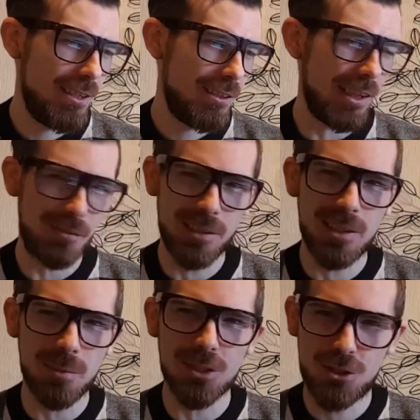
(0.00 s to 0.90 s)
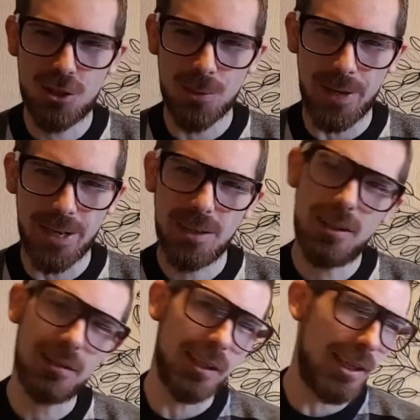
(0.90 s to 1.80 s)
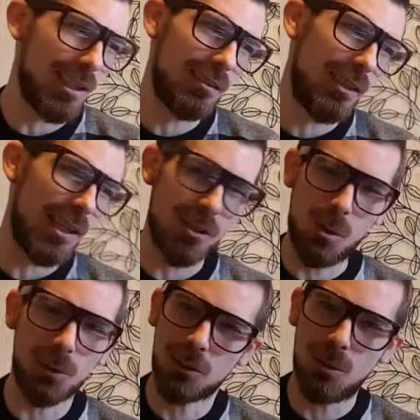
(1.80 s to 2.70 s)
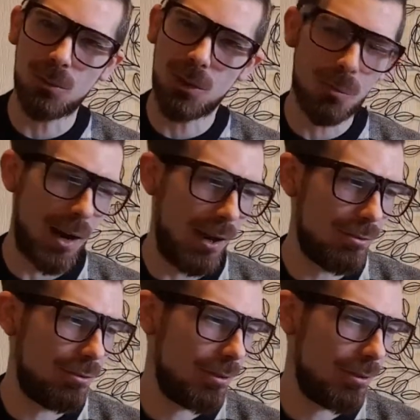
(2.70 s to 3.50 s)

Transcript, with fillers: Then I think he meets Chewie, then they, they go on their own little path.